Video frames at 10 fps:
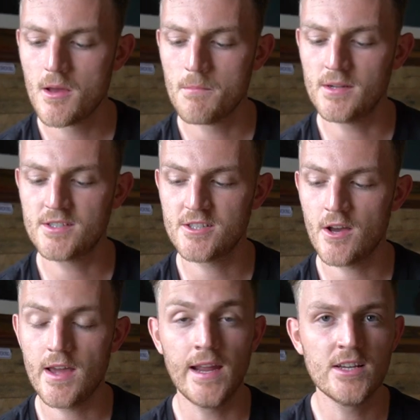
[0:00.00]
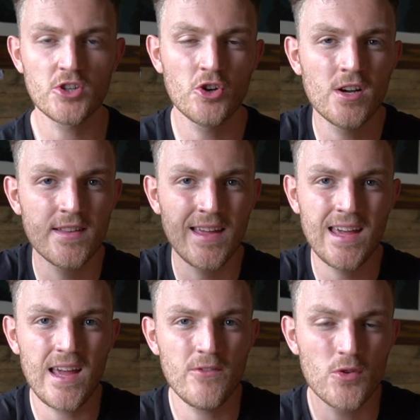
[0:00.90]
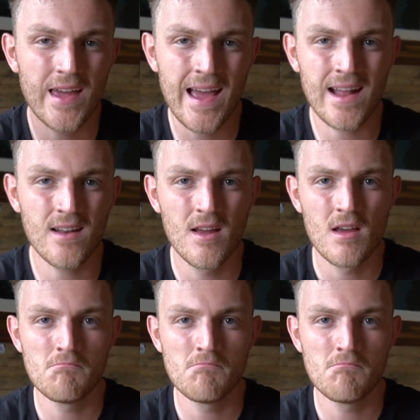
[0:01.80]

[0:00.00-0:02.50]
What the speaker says: But it is a good idea if you can.